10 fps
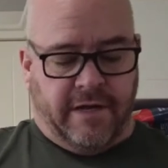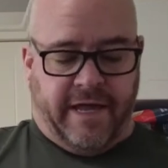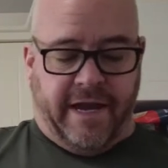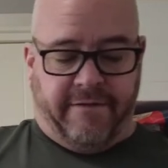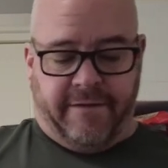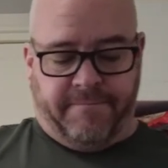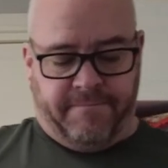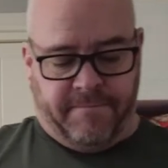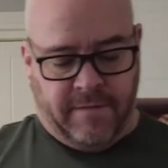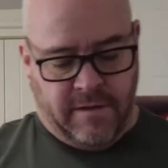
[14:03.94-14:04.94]
Anyway,
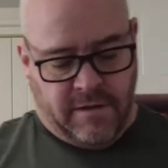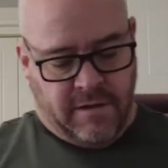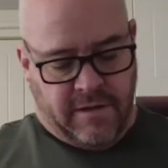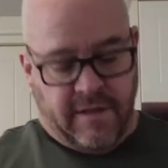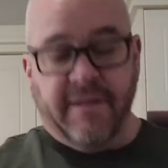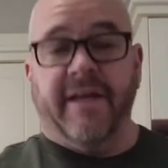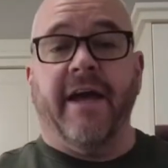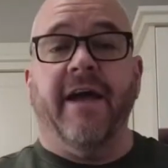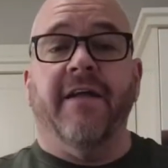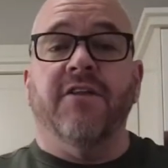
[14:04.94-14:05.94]
the
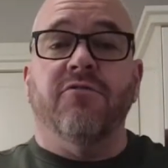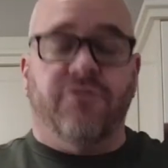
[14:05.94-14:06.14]
guy on